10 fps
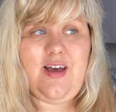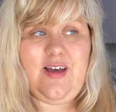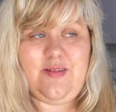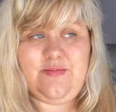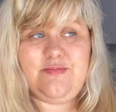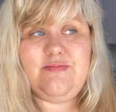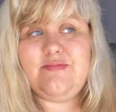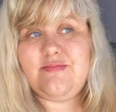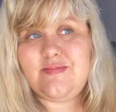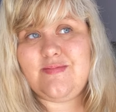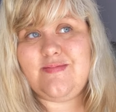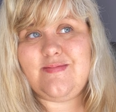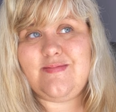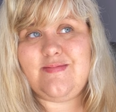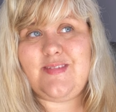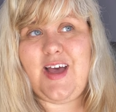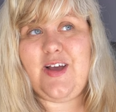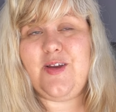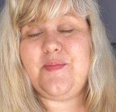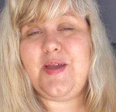I
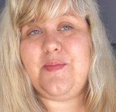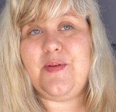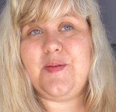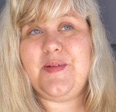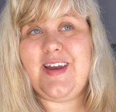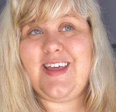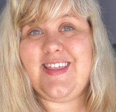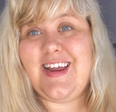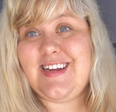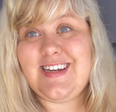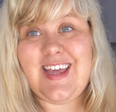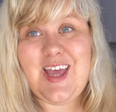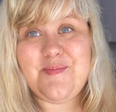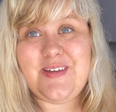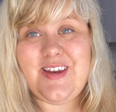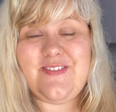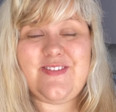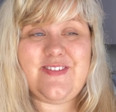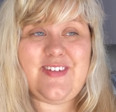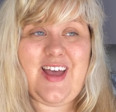could have made more money than I did gambling if
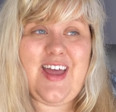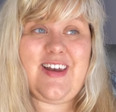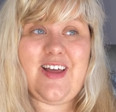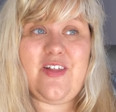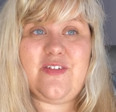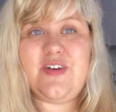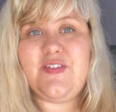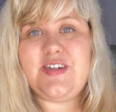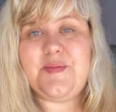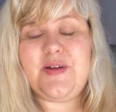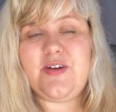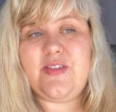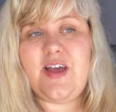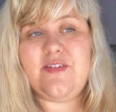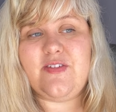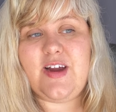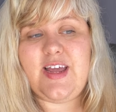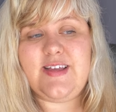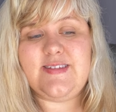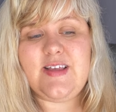I had a dollar for every time I heard that
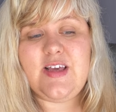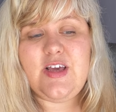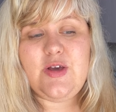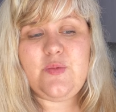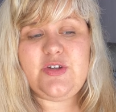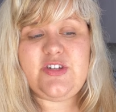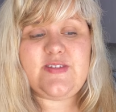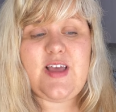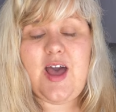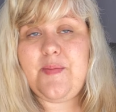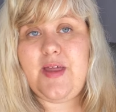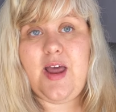phrase, which is common.